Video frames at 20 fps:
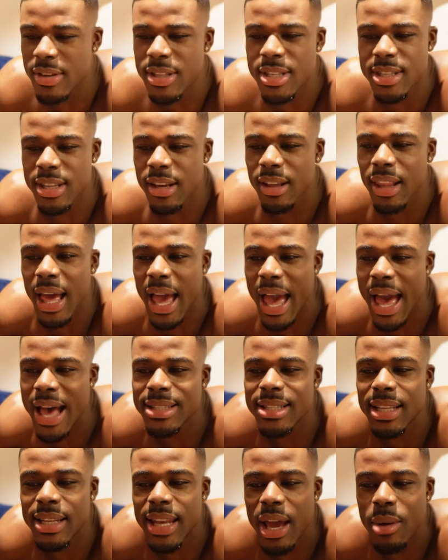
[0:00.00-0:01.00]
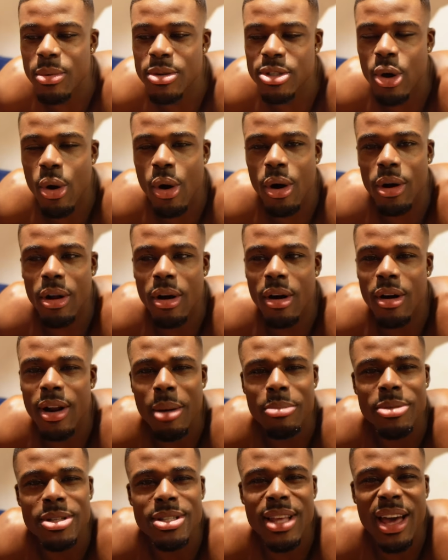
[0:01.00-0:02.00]
still, like, as the day was going on,
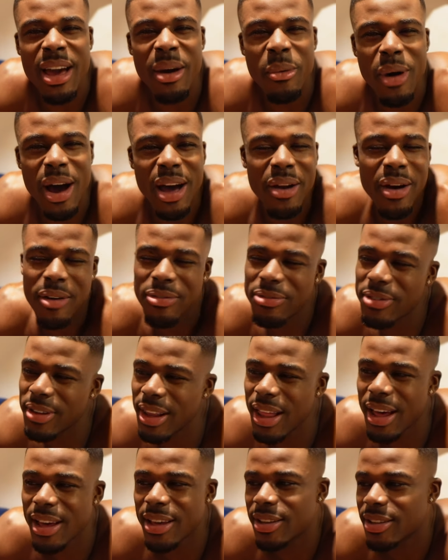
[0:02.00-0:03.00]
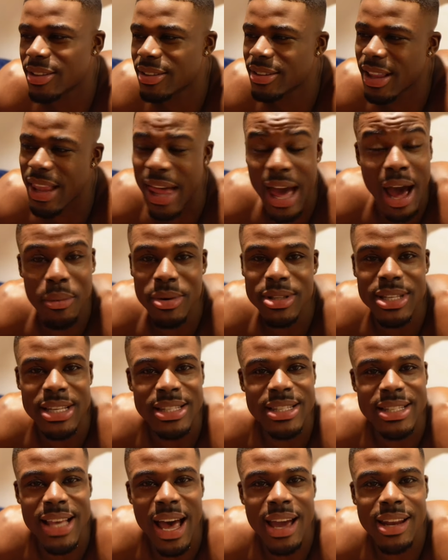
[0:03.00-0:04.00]
I'm just like, why do I feel like, like I was
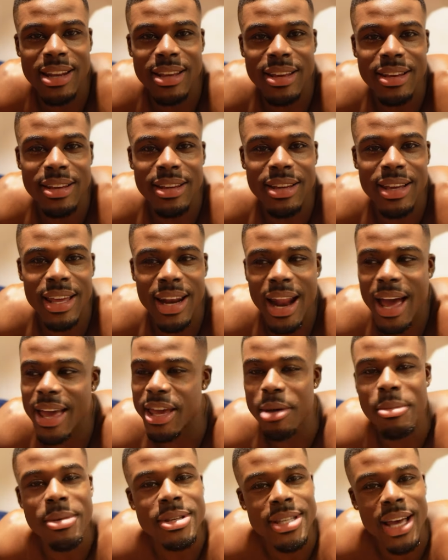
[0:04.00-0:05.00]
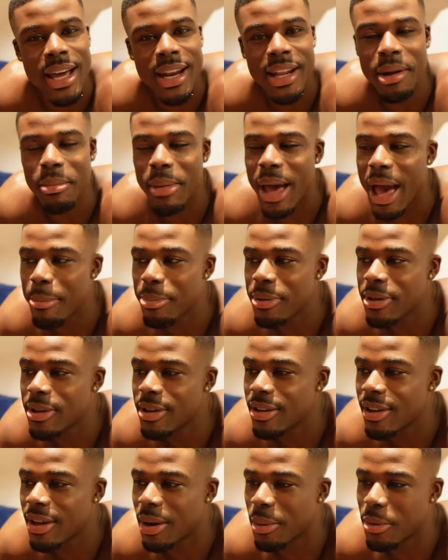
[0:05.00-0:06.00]
excited and I am excited and I'm happy
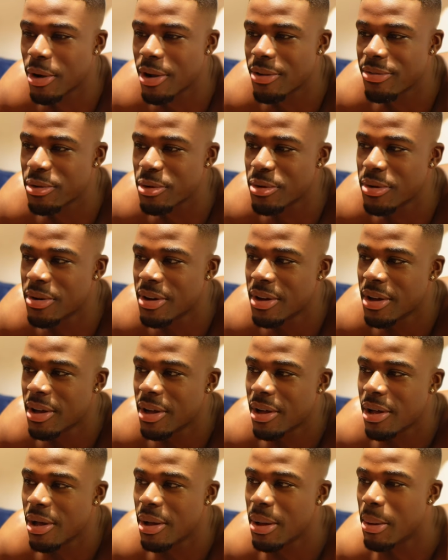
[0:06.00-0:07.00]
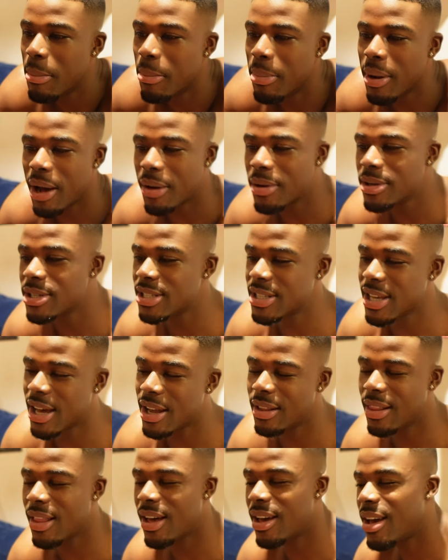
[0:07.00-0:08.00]
and I'm grateful. But I was just kind
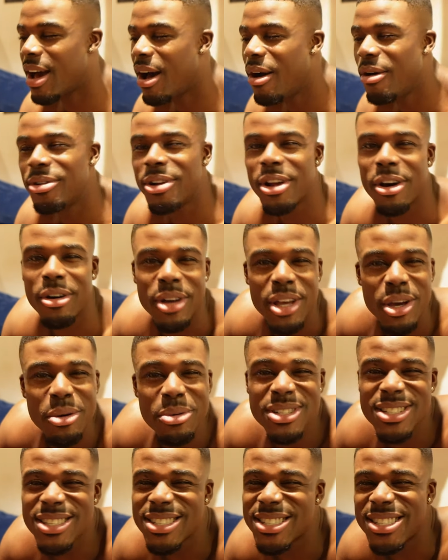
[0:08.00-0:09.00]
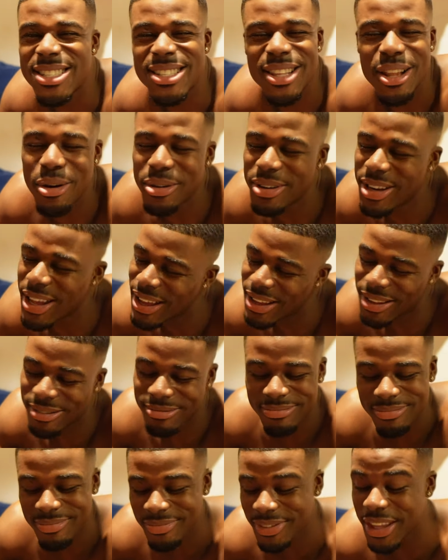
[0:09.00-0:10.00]
of like, I don't know. It was just a slow day.
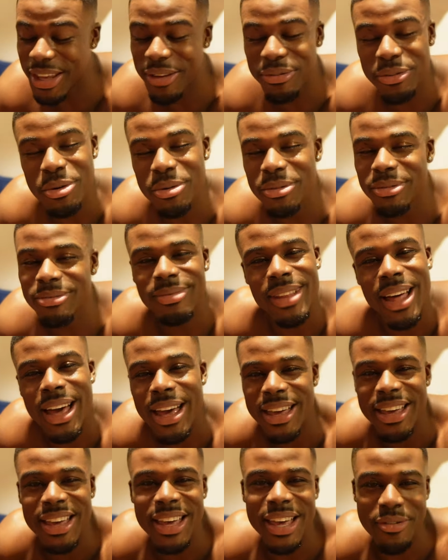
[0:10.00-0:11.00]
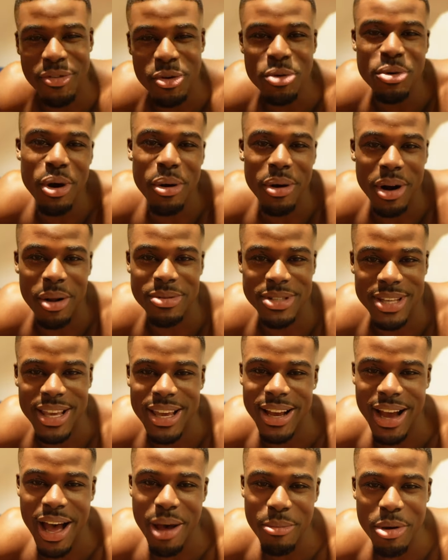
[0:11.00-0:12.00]
If you like, if you know what I'm saying,
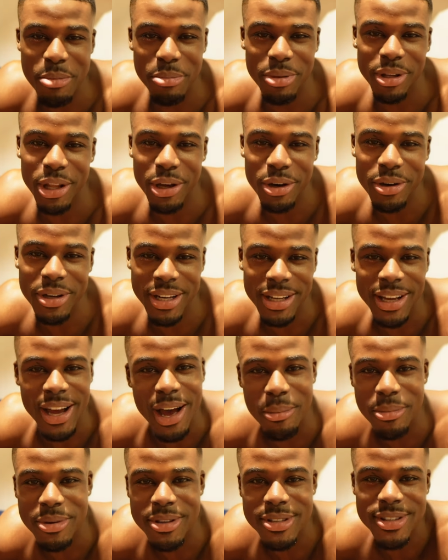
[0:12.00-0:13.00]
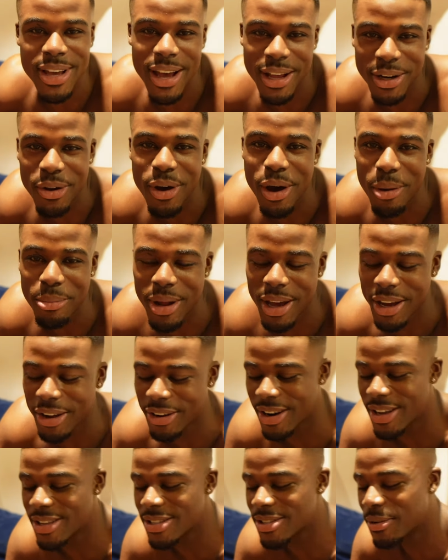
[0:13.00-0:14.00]
comment below in the comments so I know I'm not
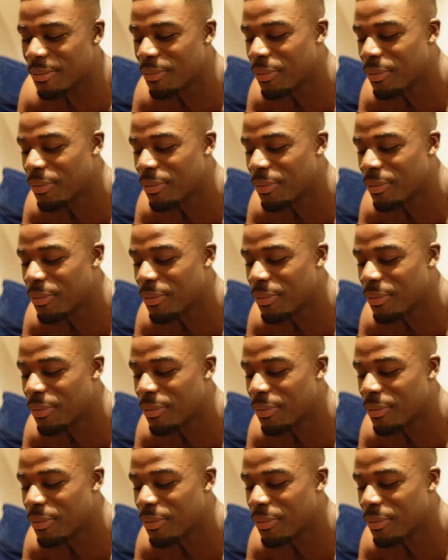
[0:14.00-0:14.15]
crazy.